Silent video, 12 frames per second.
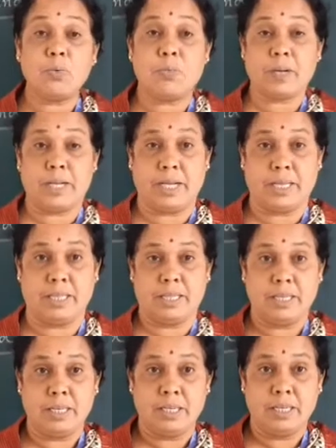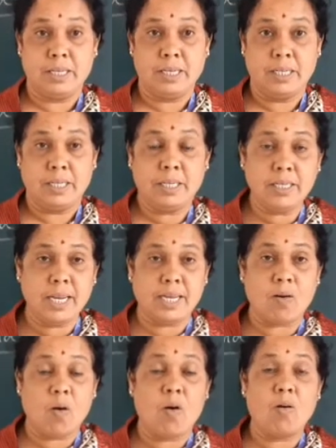breathe. Is
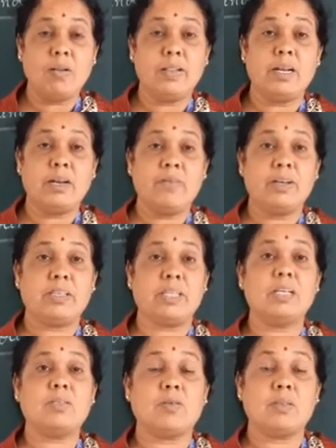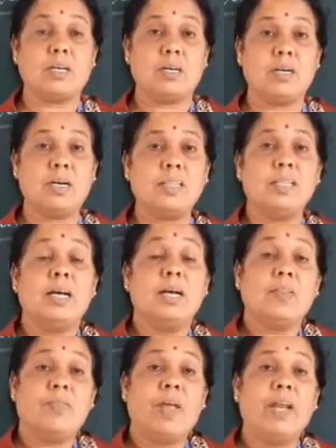it? All the living things on the
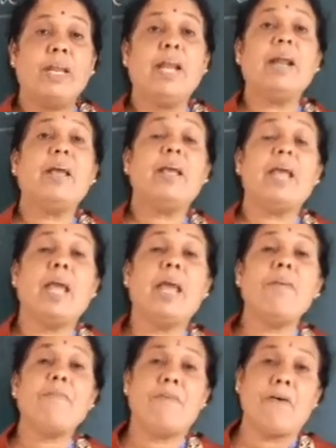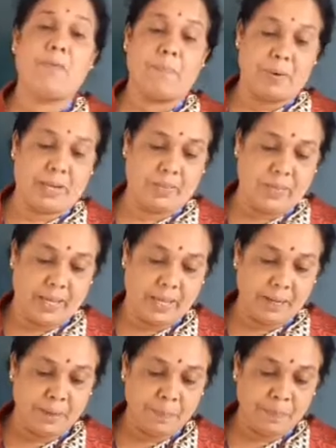earth, they need air for
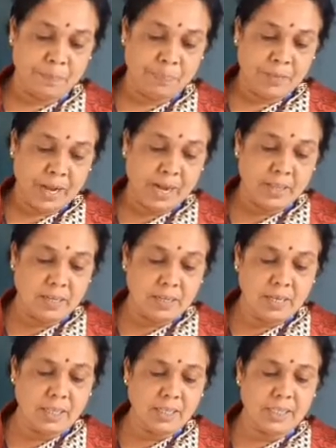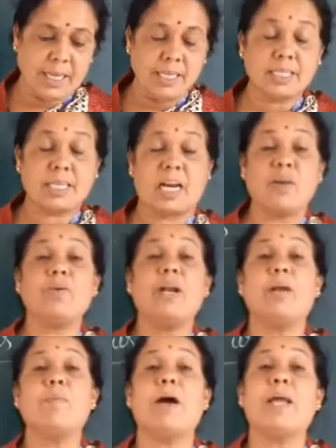breathing. And the earth is
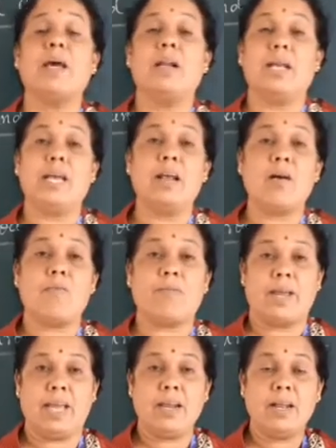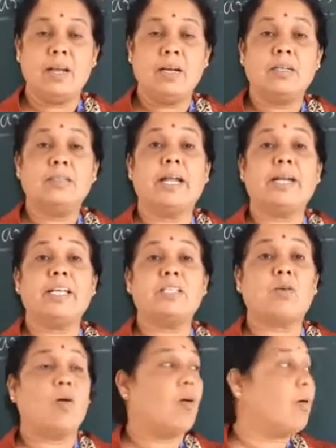surrounded by a layer of air that
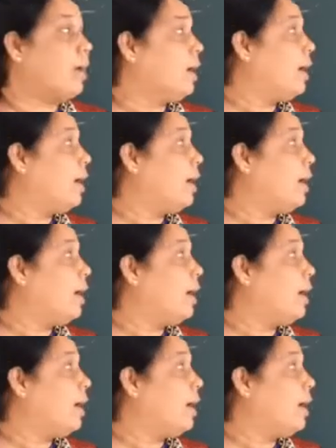is called